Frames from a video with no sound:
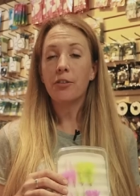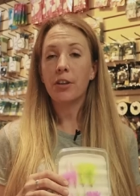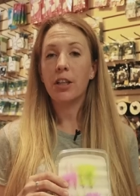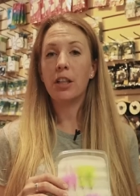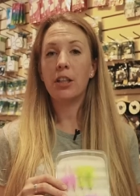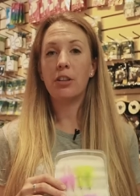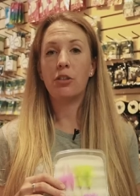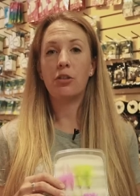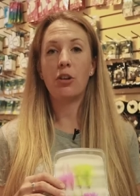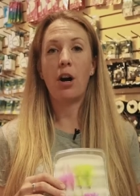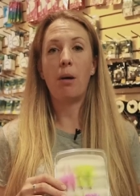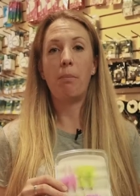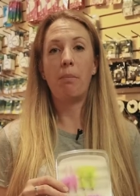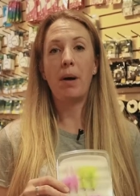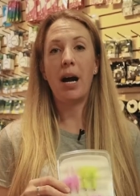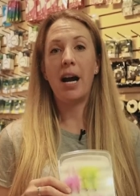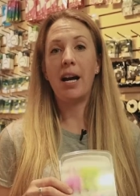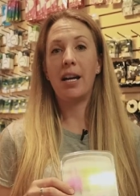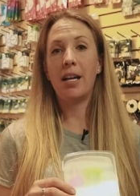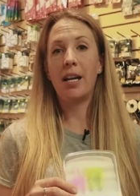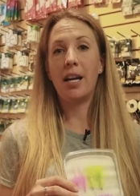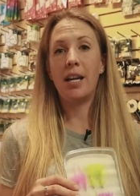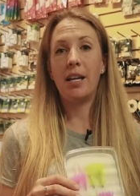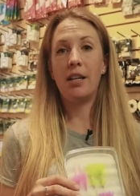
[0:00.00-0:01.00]
free to drop
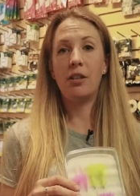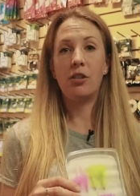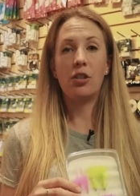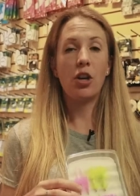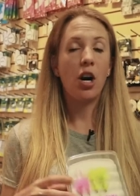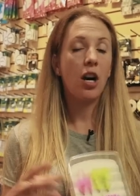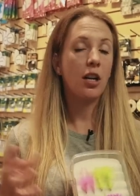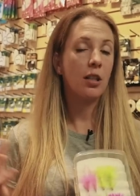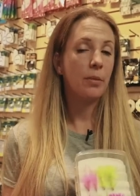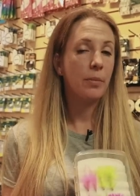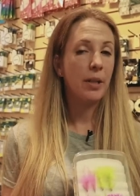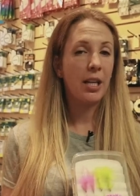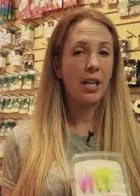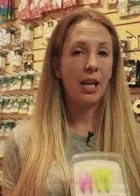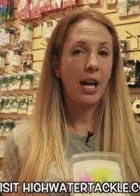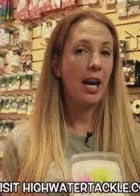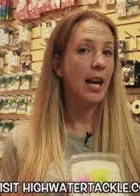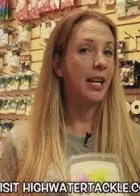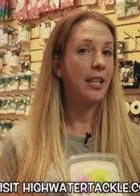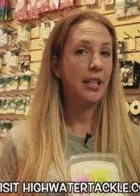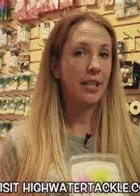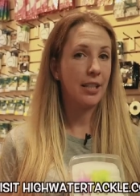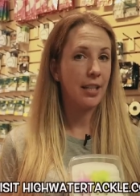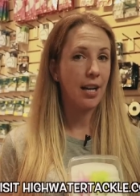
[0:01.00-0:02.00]
by and talk to me
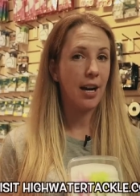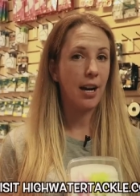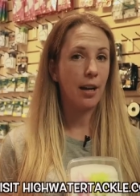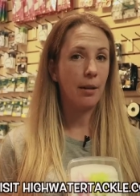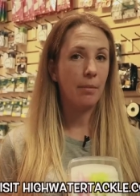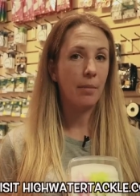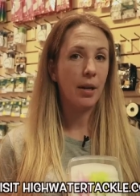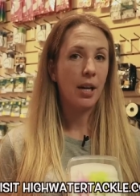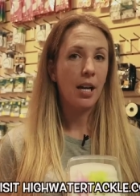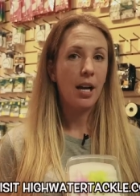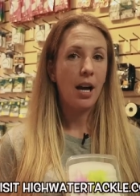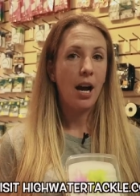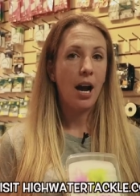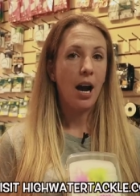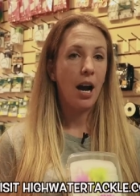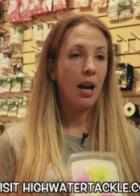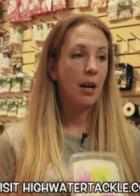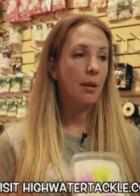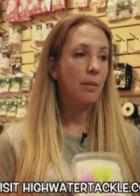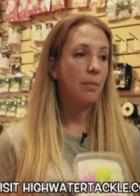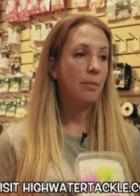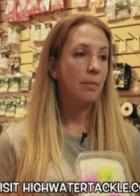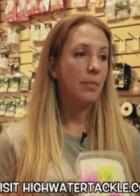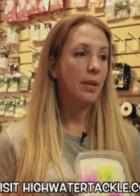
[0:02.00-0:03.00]
anytime.
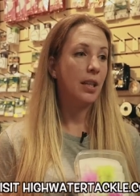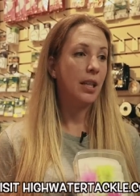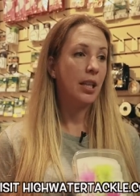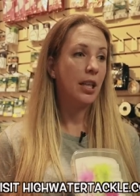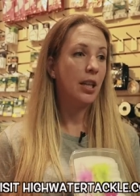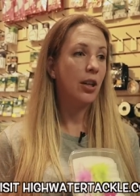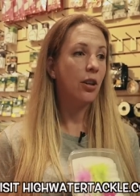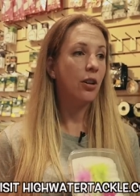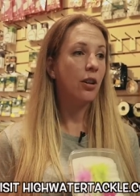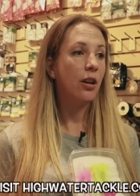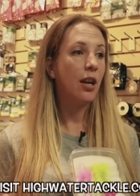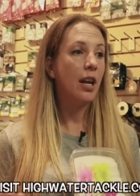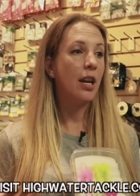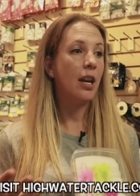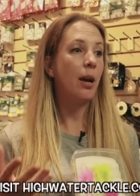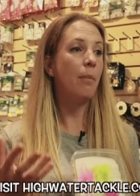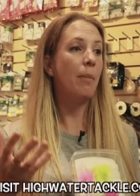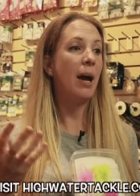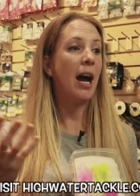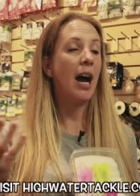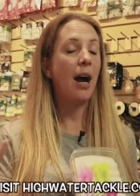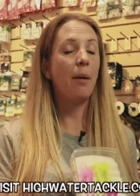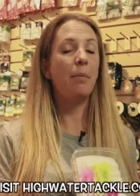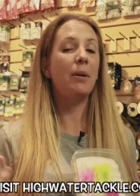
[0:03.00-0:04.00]
I'm here and
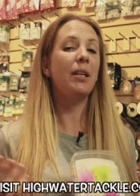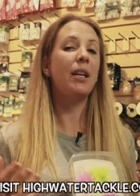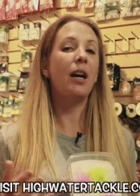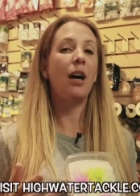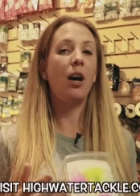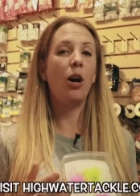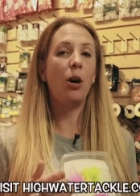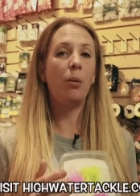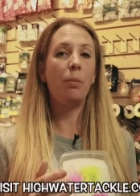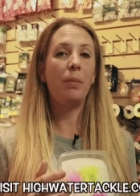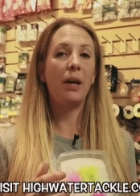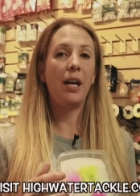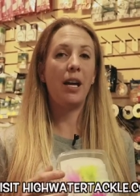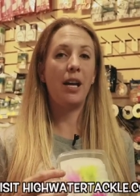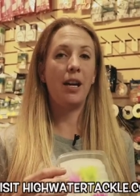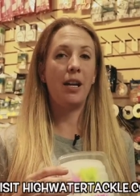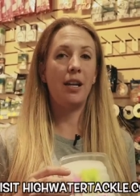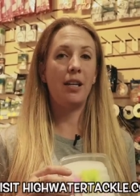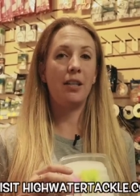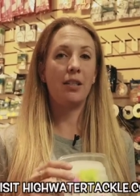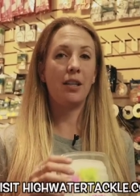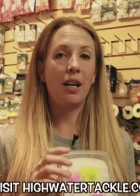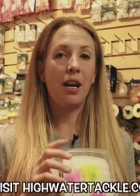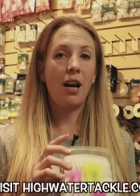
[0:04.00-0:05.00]
I'm happy to help,
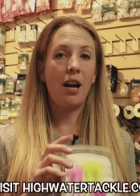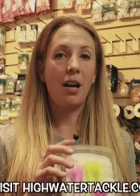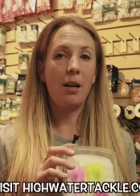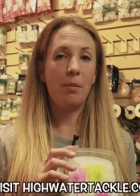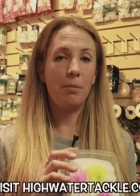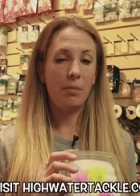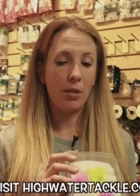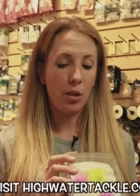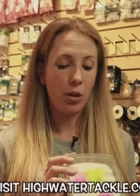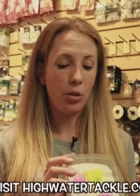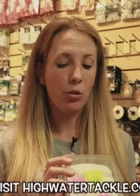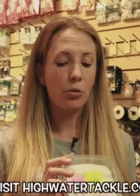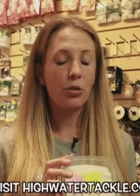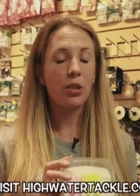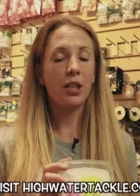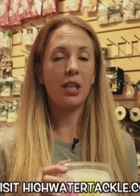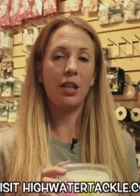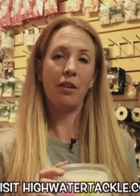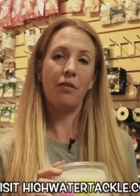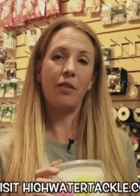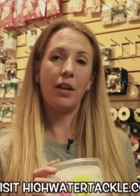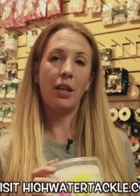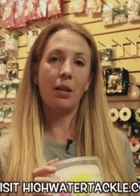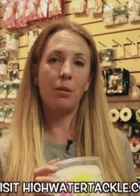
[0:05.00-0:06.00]
and I'm
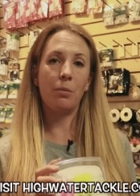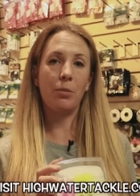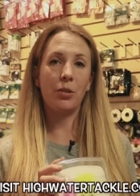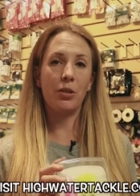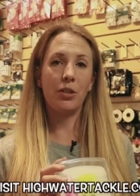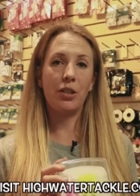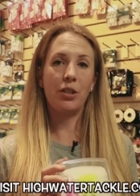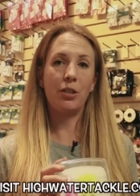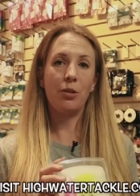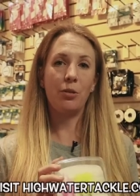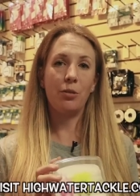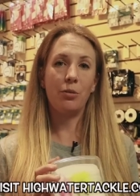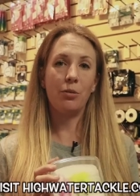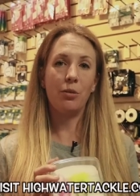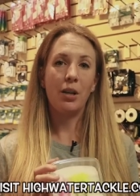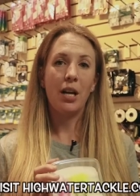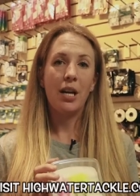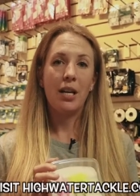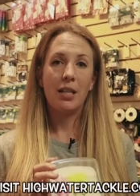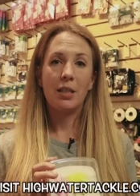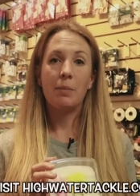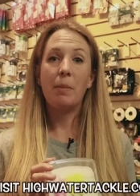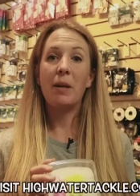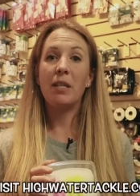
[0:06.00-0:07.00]
usually available to
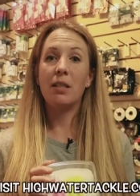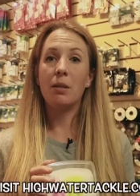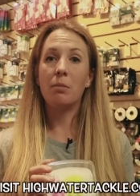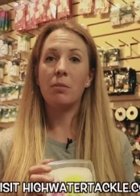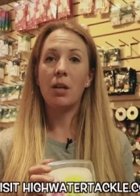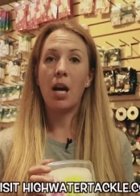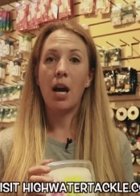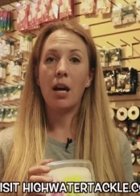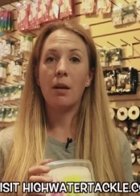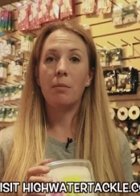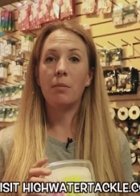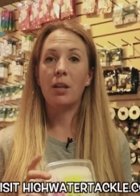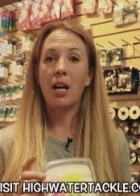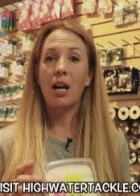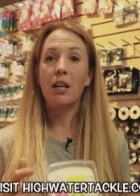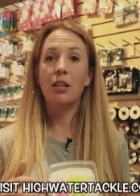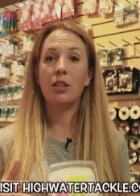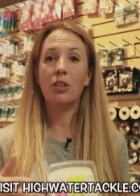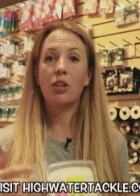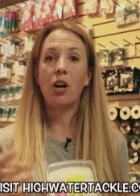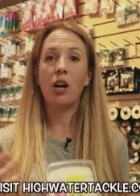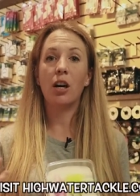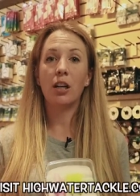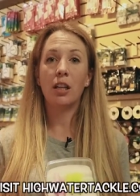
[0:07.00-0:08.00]
spend some time
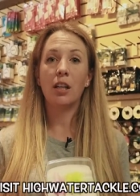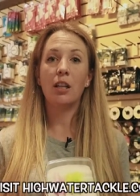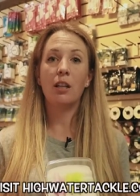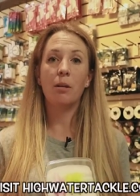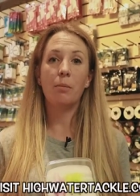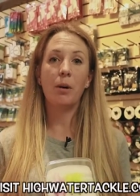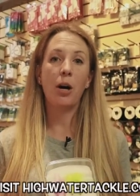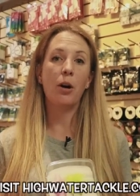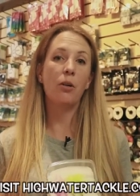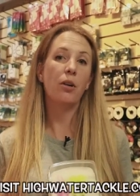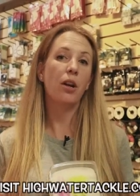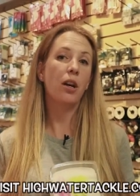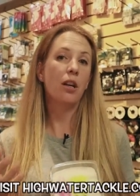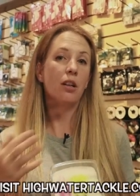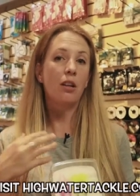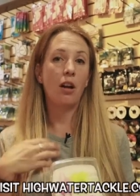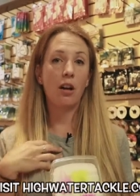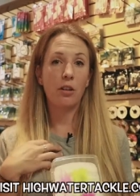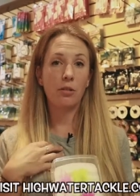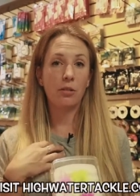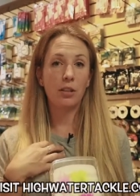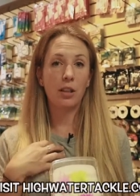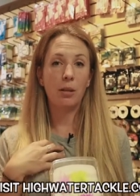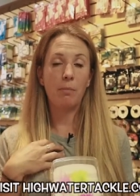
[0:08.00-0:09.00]
kind of talking about
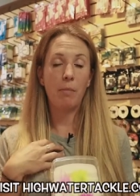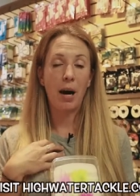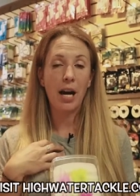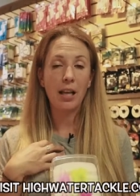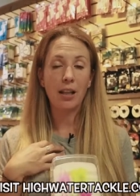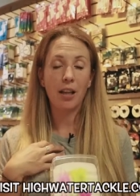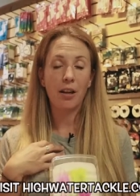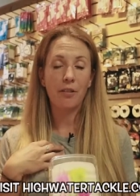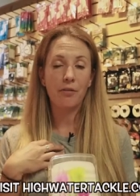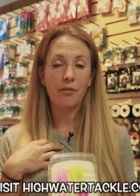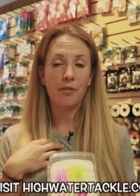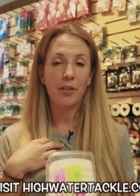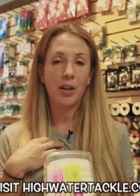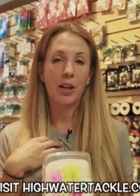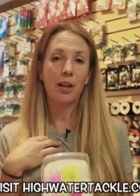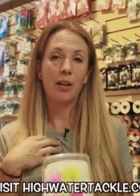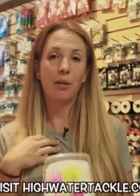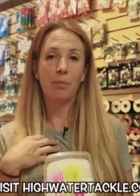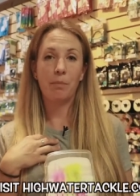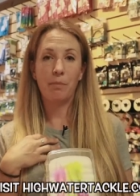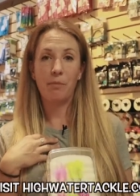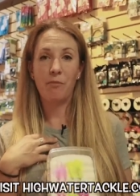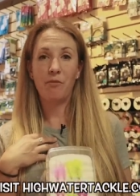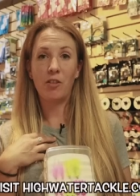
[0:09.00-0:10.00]
not only my love
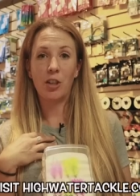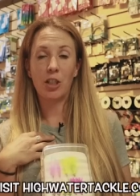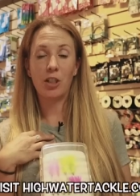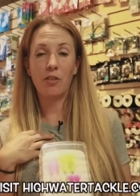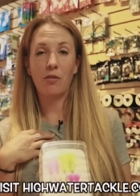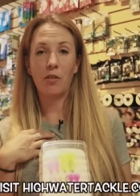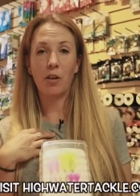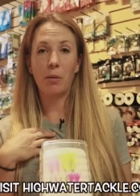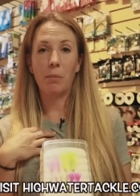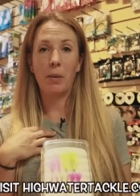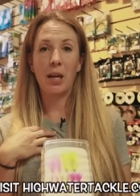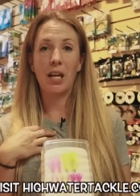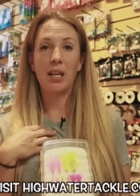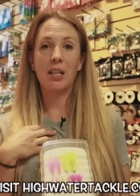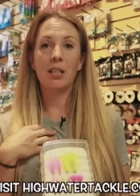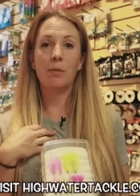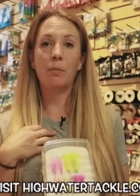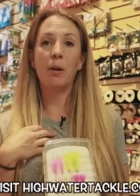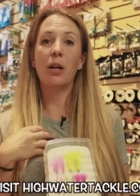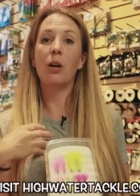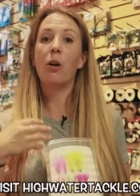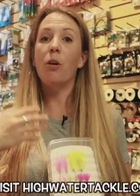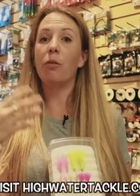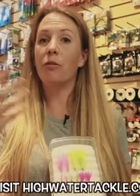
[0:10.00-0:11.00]
for fishing for
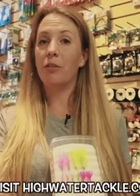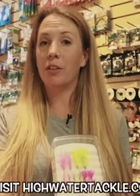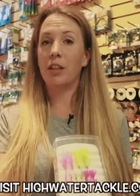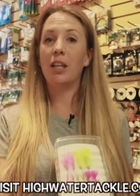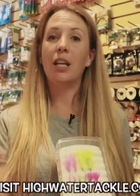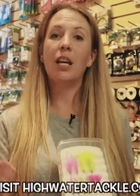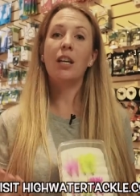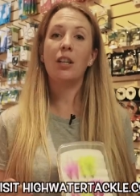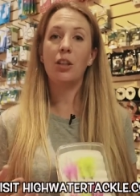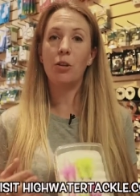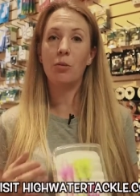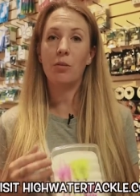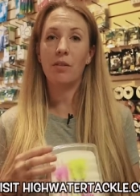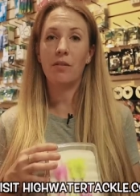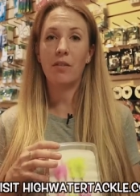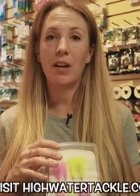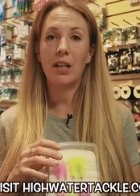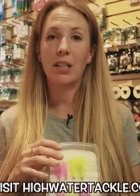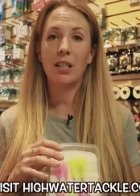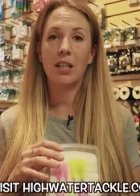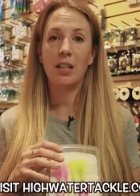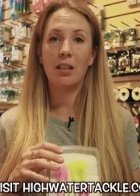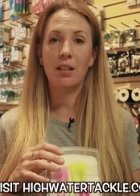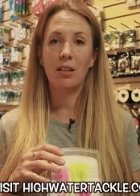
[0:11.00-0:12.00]
pinks, but hopefully get you
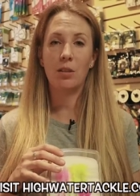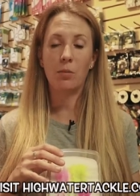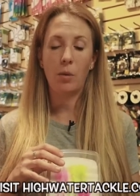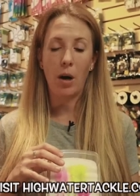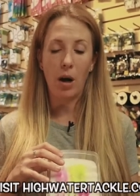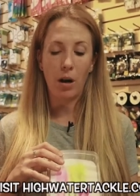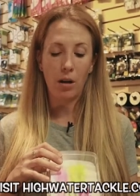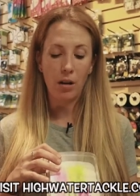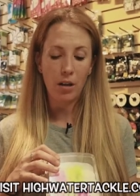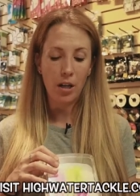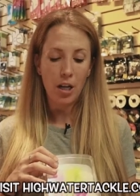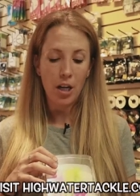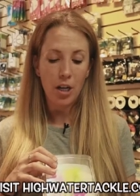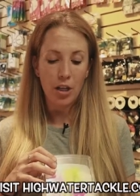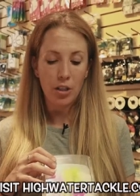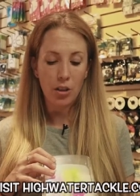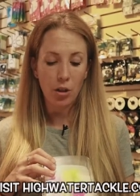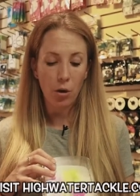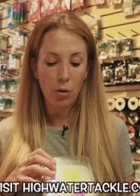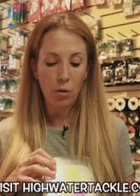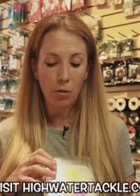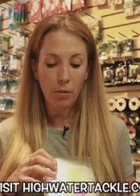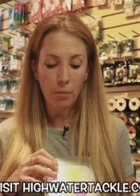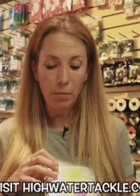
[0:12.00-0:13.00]
invested as well.
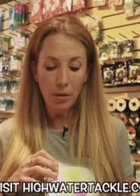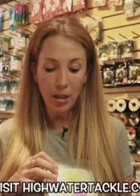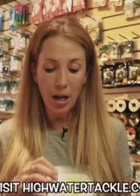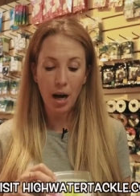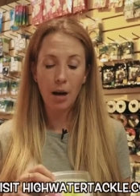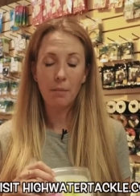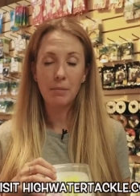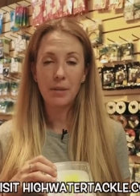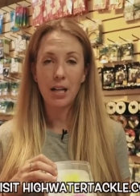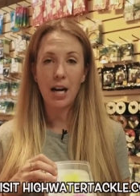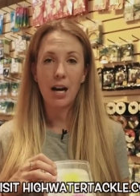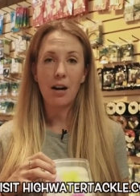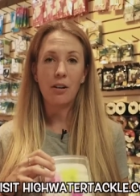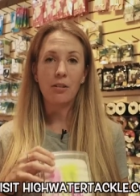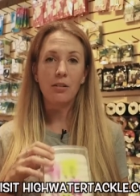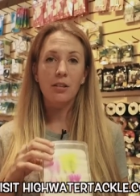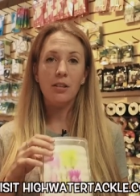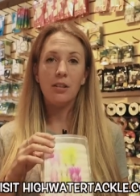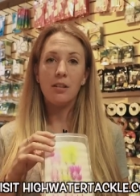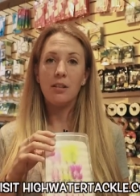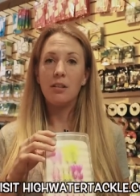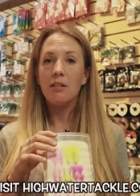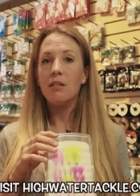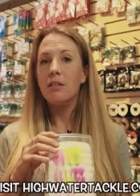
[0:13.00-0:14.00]
So come
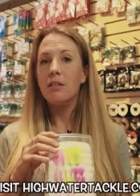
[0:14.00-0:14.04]
down,